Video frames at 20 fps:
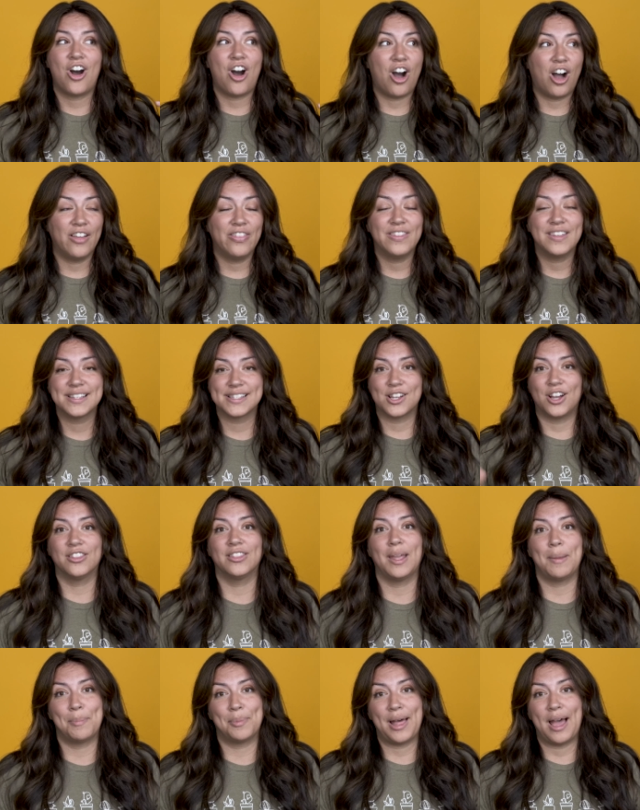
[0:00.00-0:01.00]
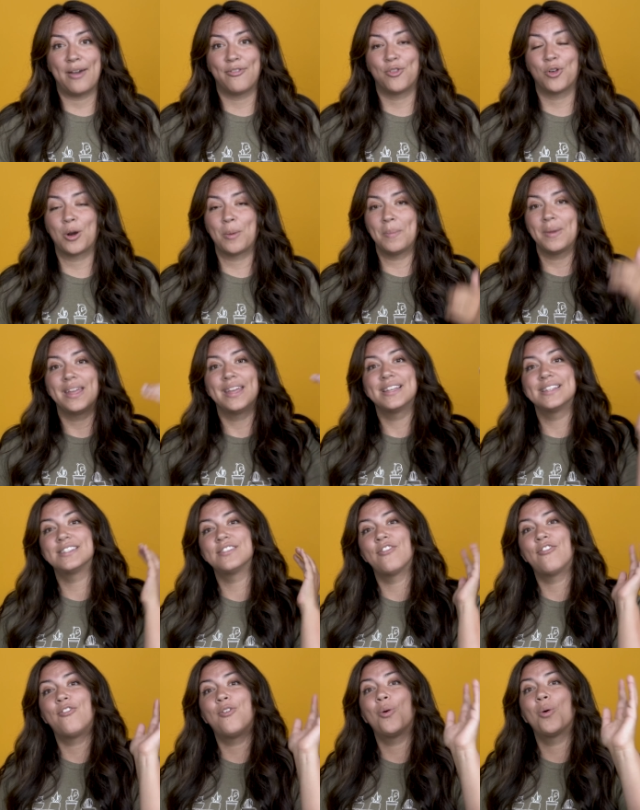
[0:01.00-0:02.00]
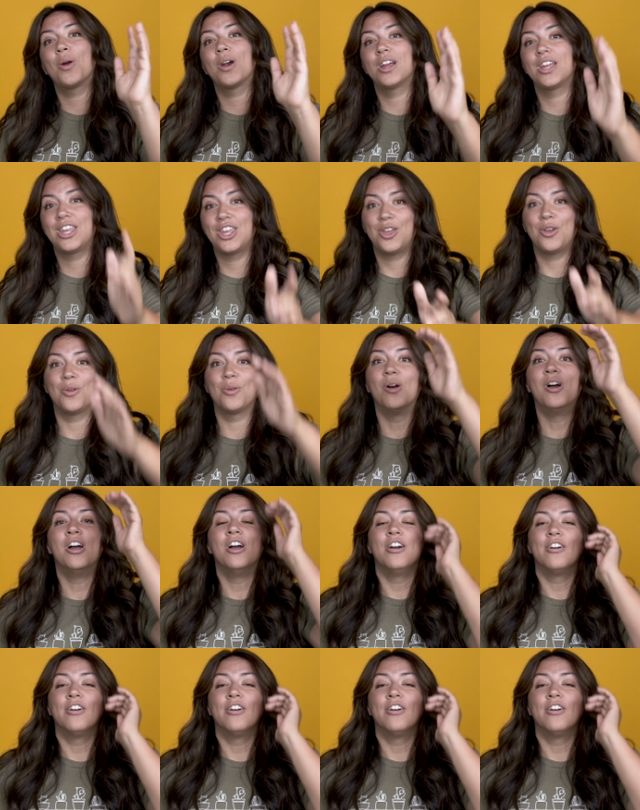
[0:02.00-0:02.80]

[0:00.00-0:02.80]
on this online platform is for you,